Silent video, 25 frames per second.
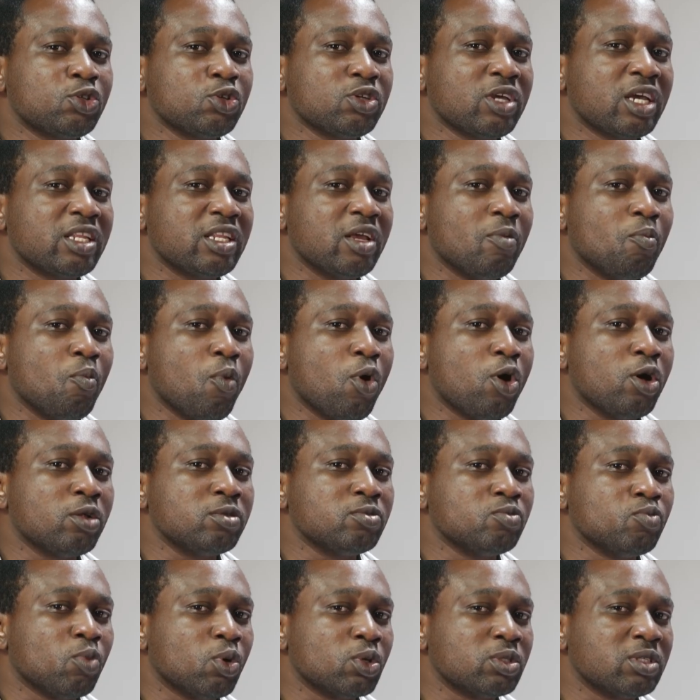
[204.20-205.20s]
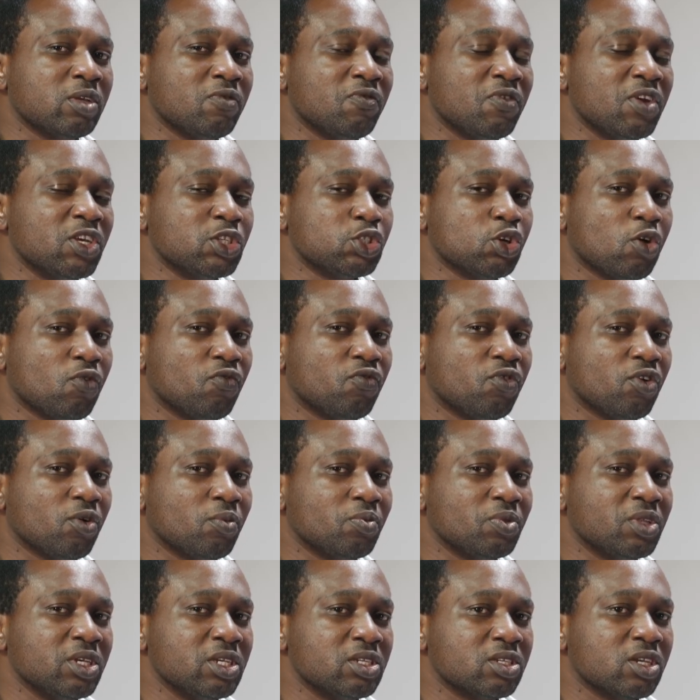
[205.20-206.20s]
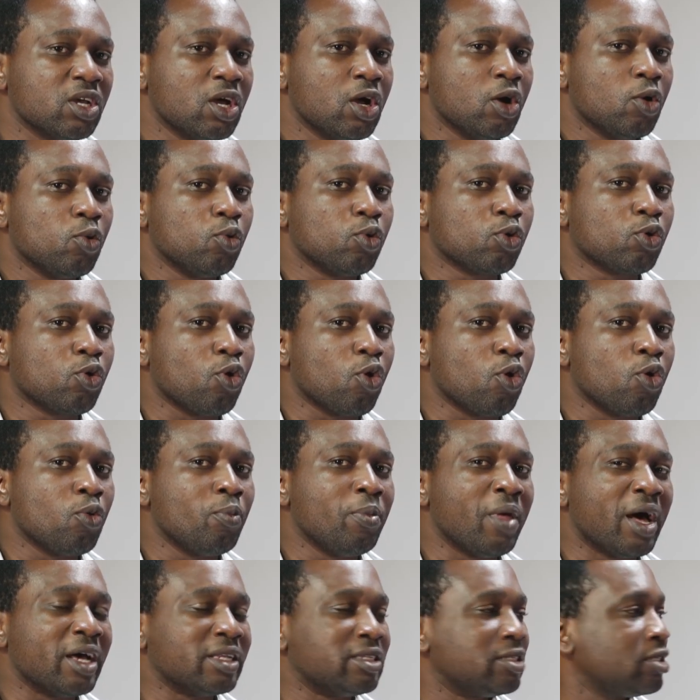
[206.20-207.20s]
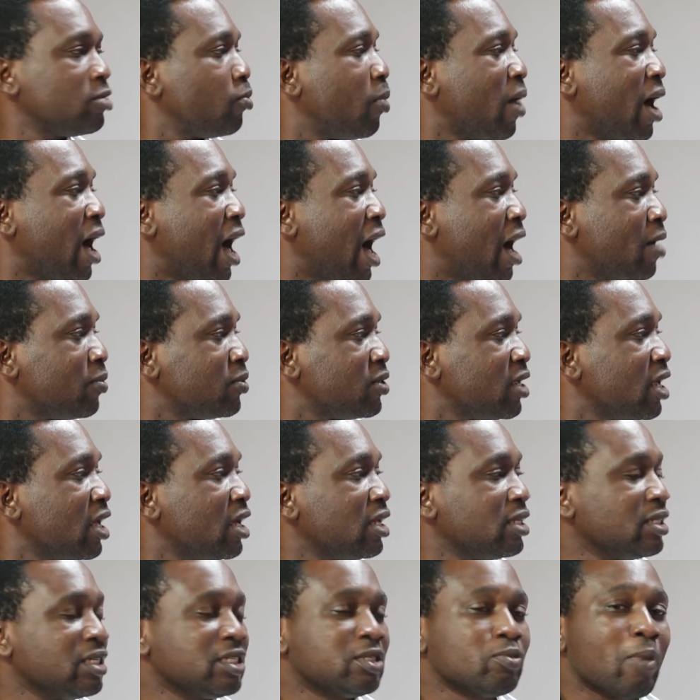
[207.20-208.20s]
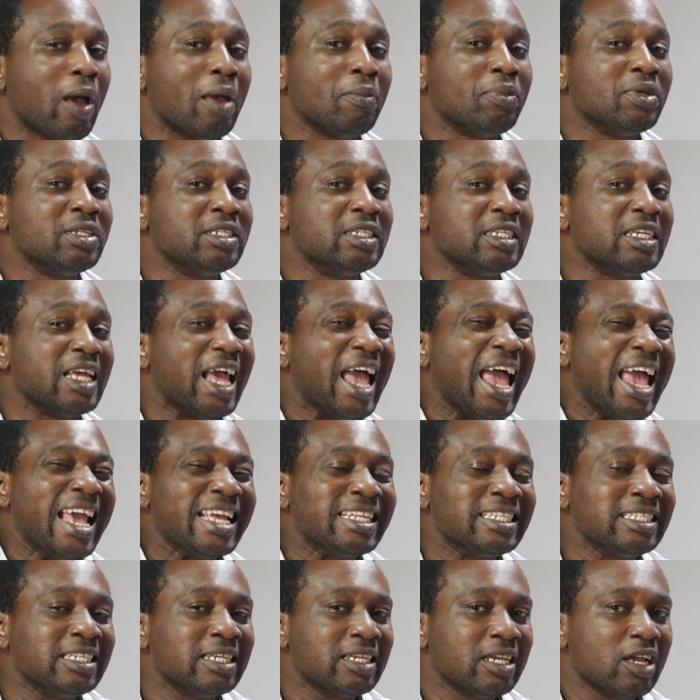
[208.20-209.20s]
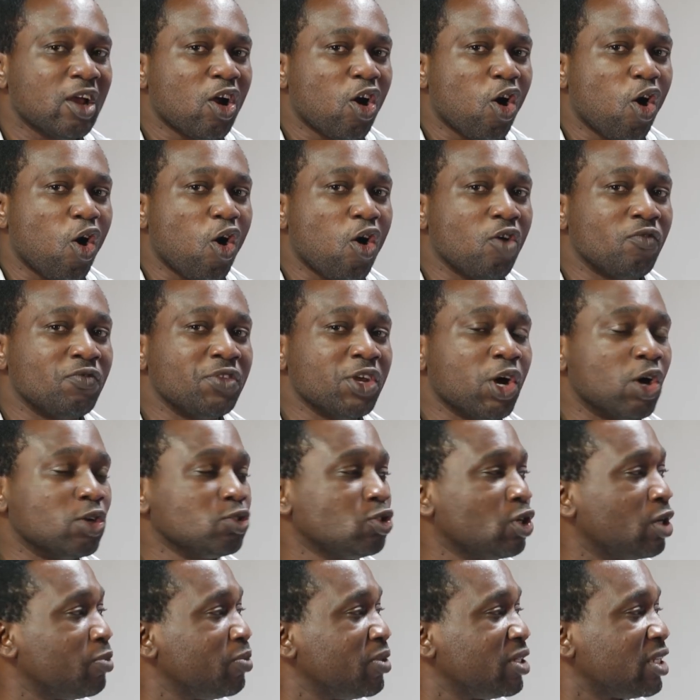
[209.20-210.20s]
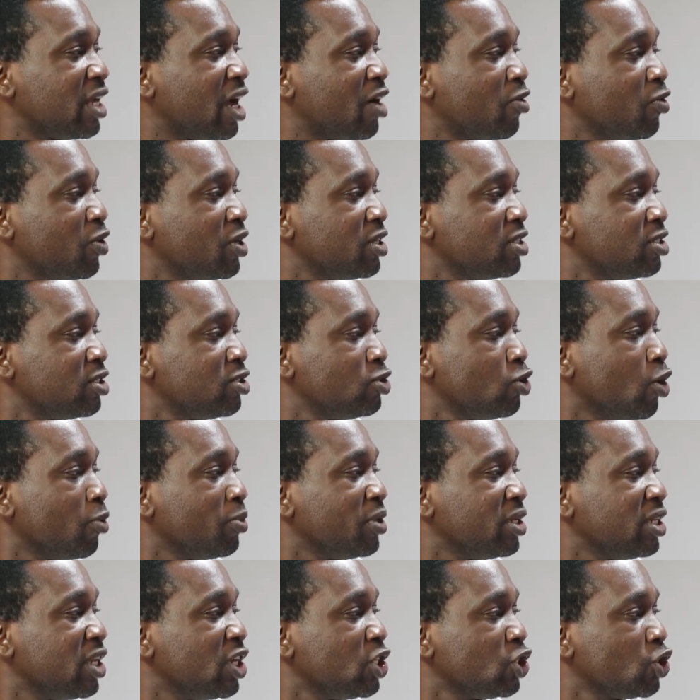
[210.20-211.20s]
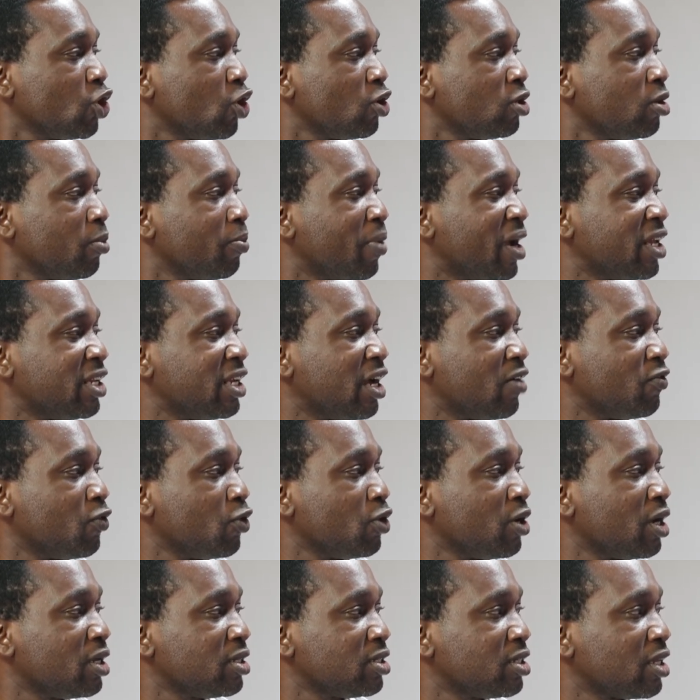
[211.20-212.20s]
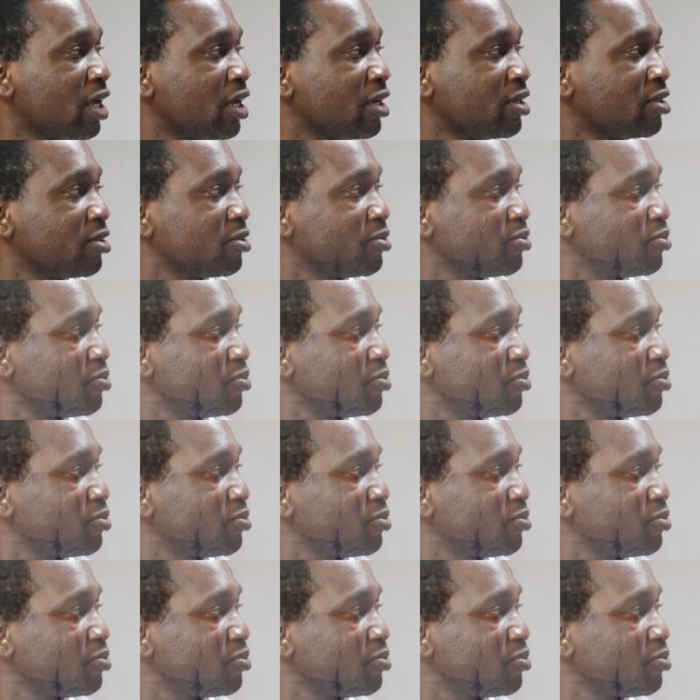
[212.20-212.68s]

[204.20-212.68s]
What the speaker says: should get a more motivation from this, we could hope that perhaps this might be the end of the 100 meter race domination by the Ivorian side.